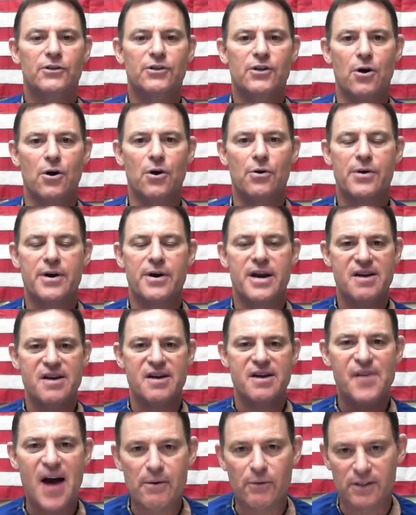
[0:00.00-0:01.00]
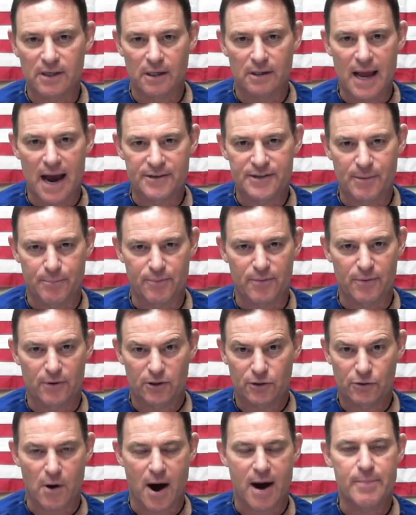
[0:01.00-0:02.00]
So if I was allowed to
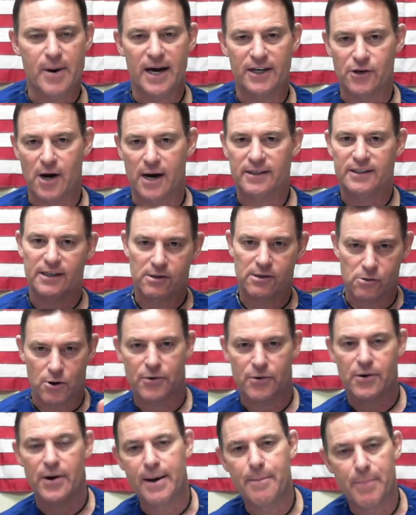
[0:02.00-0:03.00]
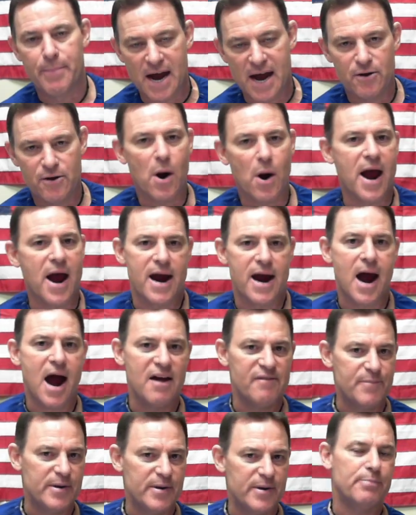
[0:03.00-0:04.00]
prescribe hydroxychloroquine, and by the way,
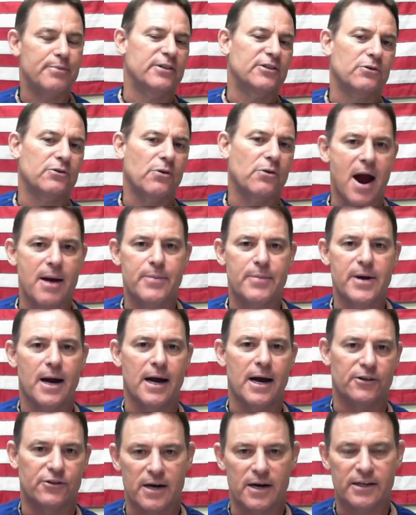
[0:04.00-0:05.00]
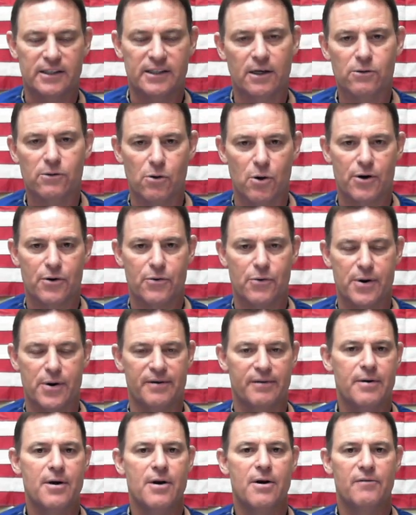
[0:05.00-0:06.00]
I've been prescribing
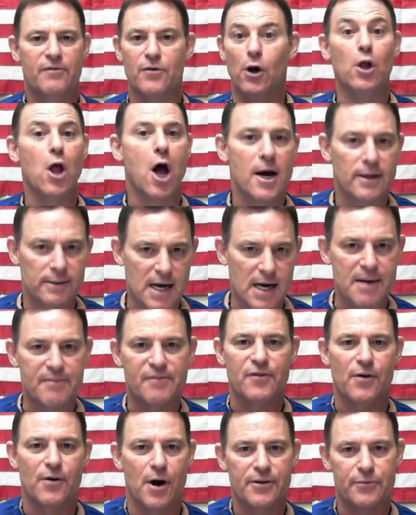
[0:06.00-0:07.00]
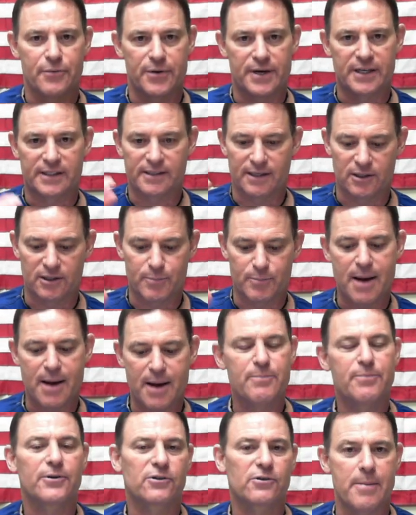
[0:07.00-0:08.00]
hydroxychloroquine for a long time for other reasons, but I've
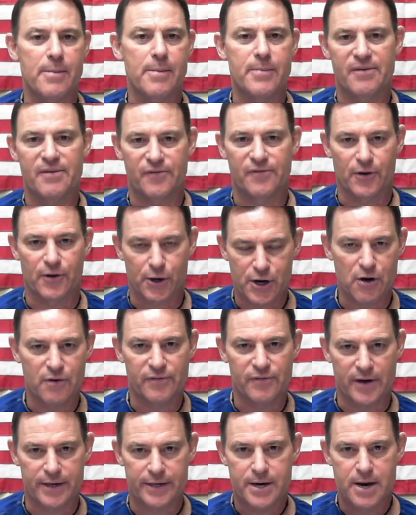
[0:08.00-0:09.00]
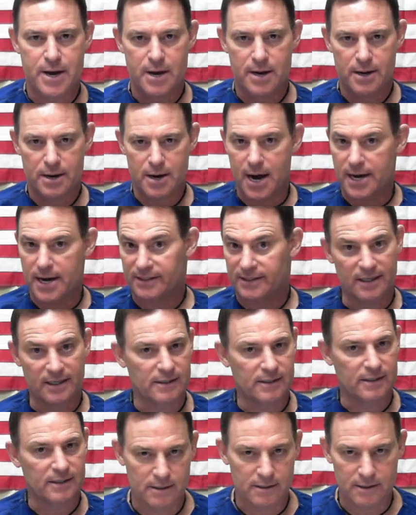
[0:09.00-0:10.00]
been prescribing it for COVID
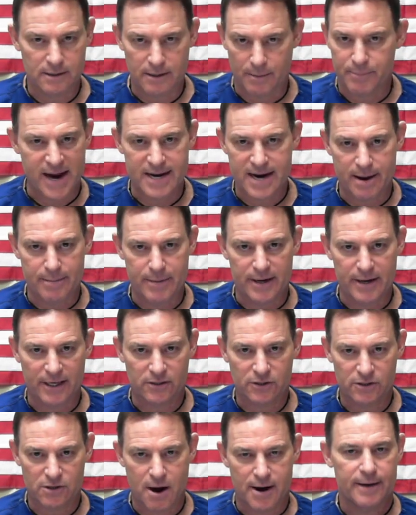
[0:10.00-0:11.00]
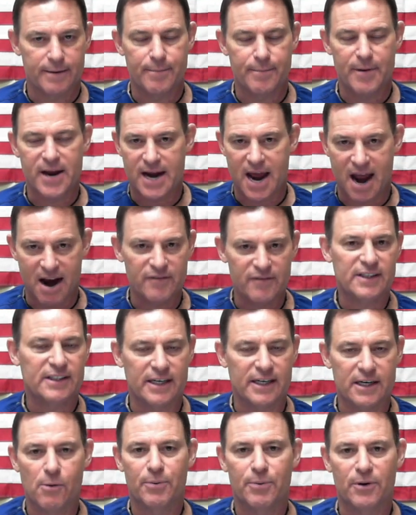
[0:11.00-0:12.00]
since the pandemic started, and every
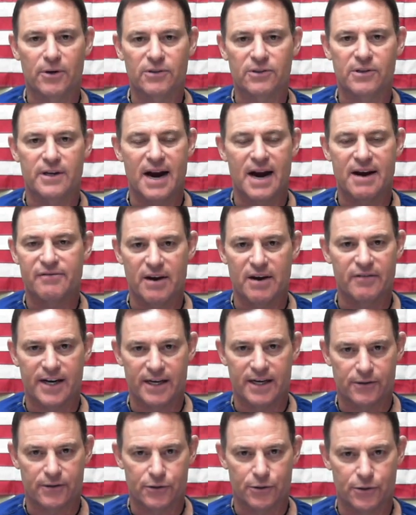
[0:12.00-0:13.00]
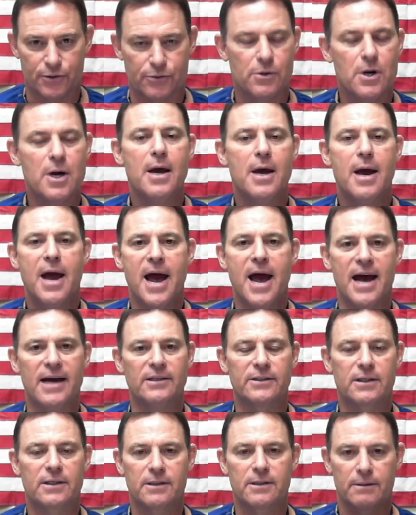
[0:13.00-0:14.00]
single person that I've given it to
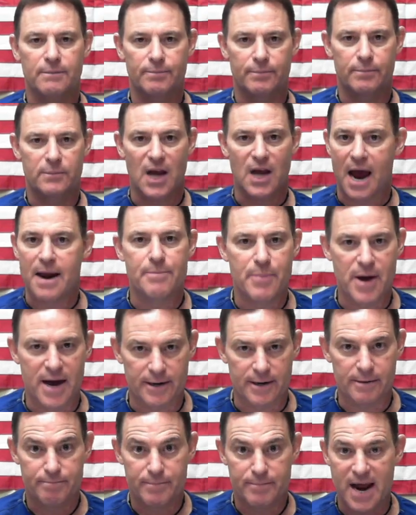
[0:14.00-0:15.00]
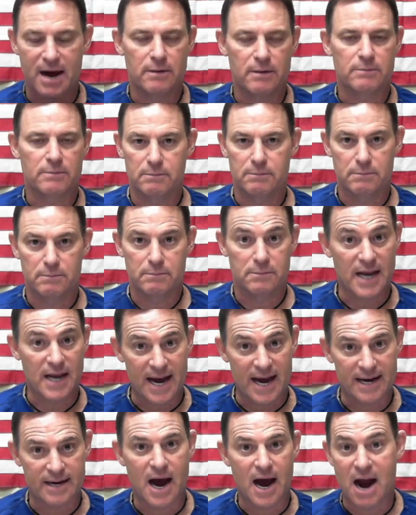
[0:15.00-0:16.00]
has gotten better. Now,
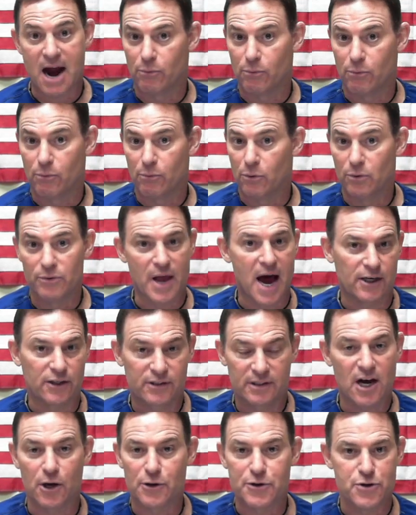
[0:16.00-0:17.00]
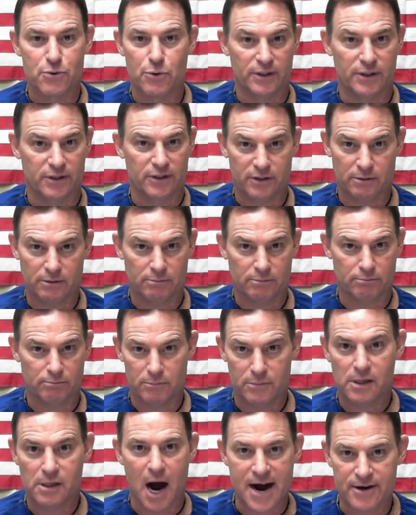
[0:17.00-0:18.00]
that I will not tell you is
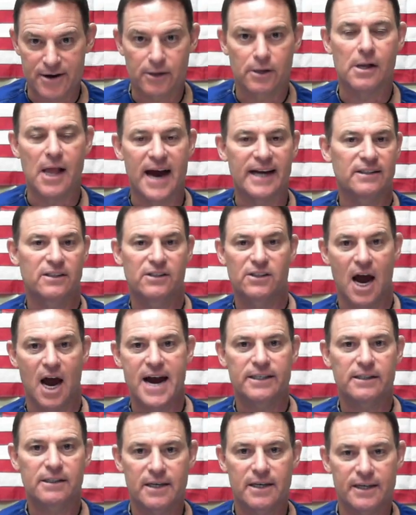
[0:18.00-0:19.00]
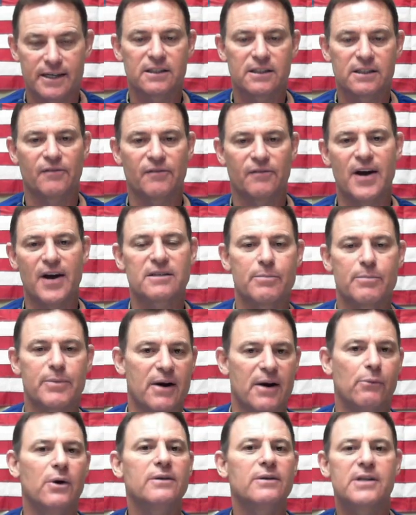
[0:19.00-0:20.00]
ironclad science that it's effective,
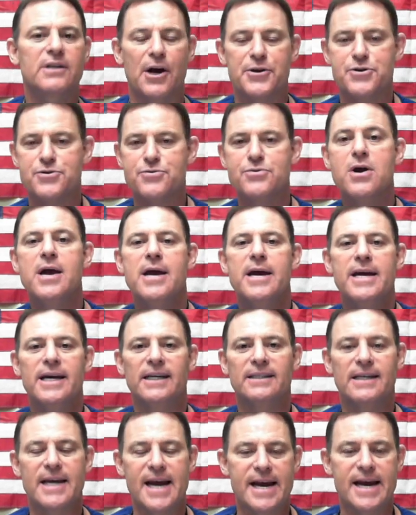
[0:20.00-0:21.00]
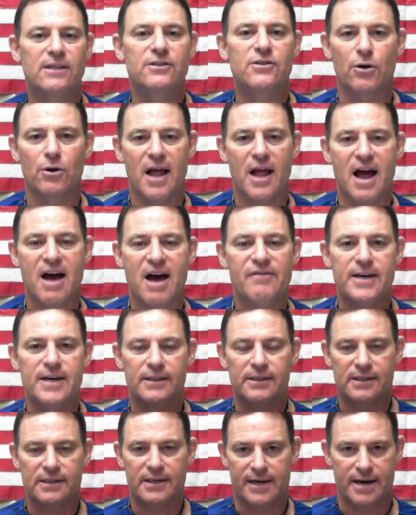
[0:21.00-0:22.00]
but I will tell you it's anecdotal
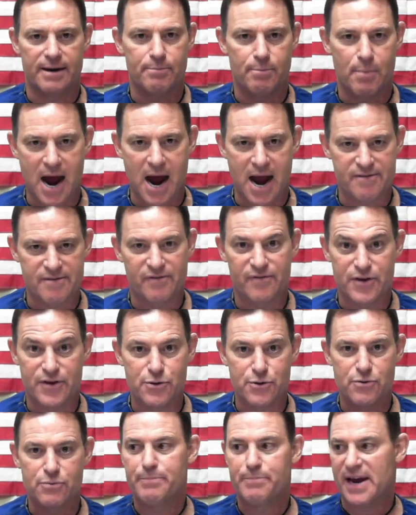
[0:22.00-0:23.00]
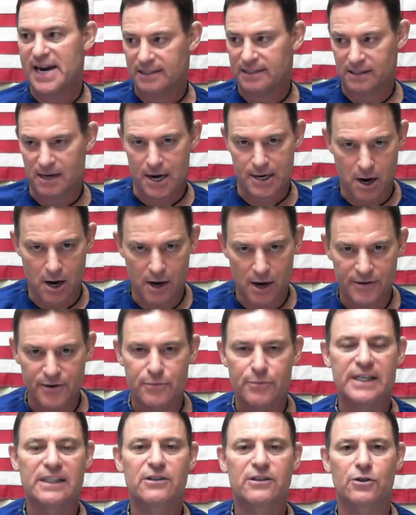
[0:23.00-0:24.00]
evidence, and in my view, based on
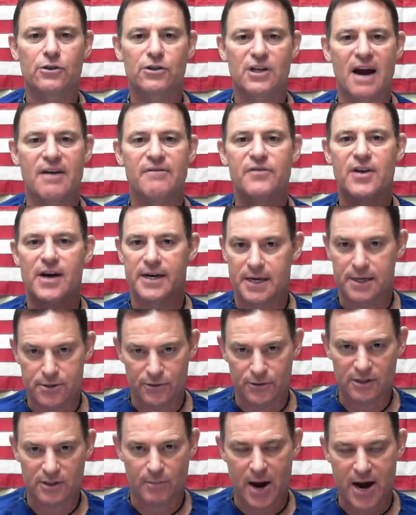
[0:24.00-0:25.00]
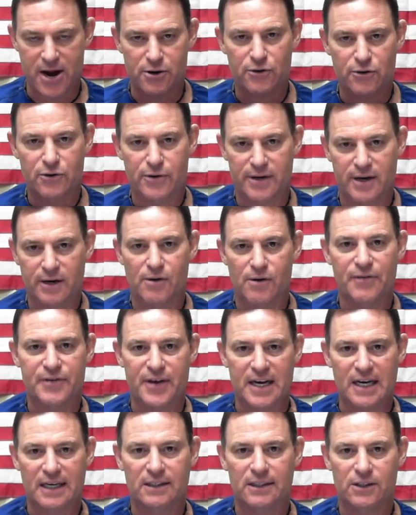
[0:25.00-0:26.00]
other research I've done and using my own critical
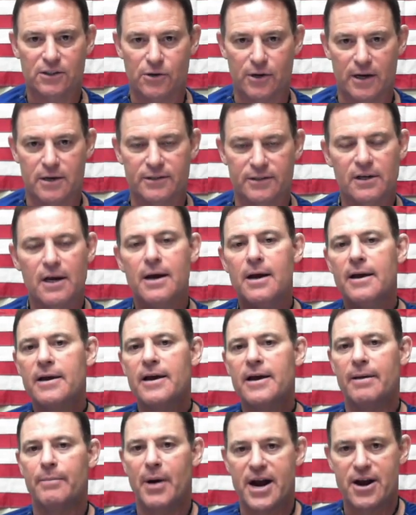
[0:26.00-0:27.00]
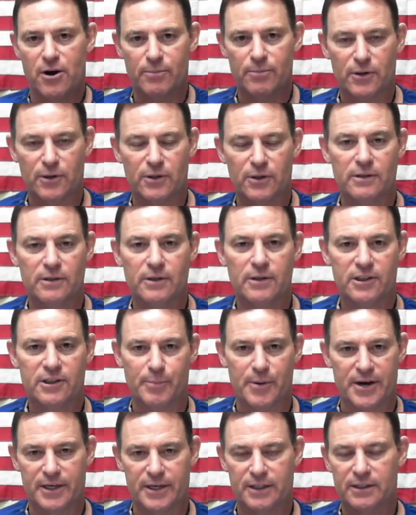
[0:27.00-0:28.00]
thinking skills and my own personal
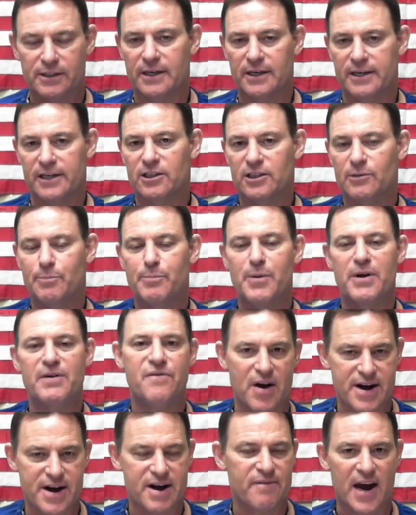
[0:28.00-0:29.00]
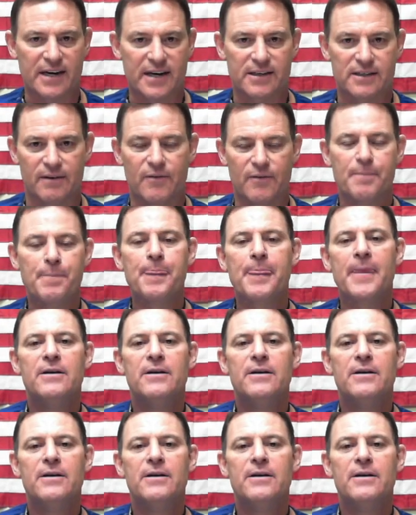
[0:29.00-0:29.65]
experience, it's been very effective.